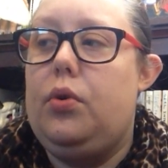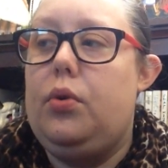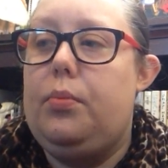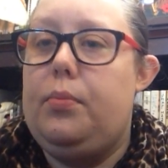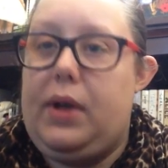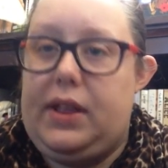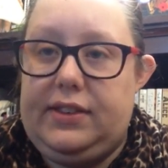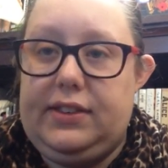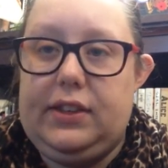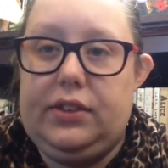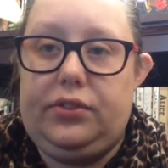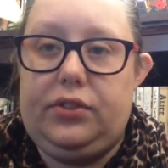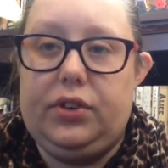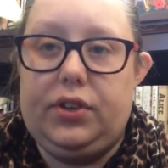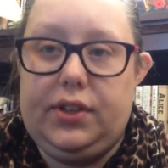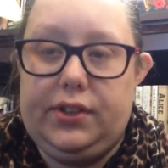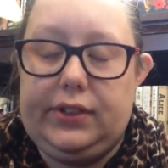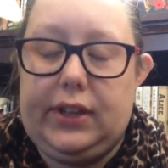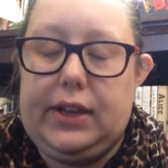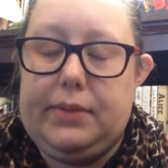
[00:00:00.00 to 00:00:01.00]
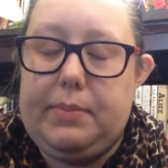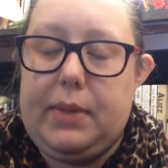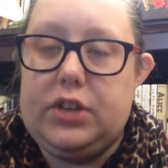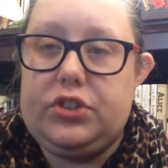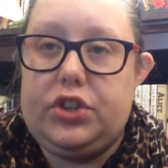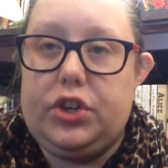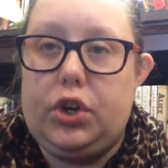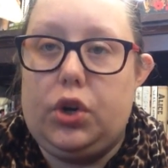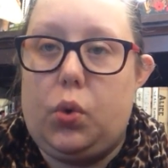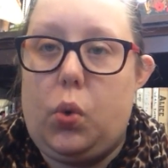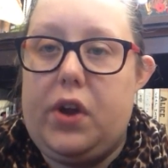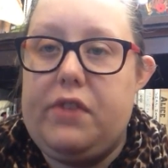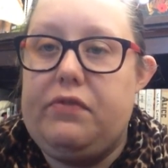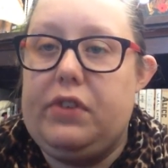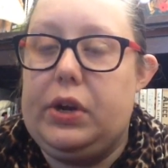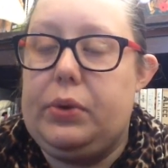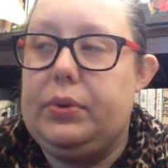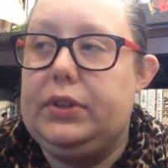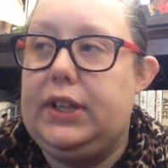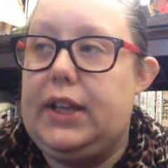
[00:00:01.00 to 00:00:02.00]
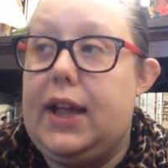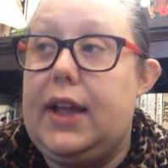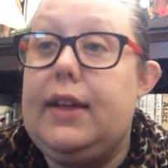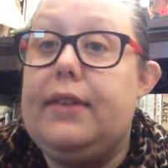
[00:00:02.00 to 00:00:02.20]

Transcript: my sister because I mention her quite frequently.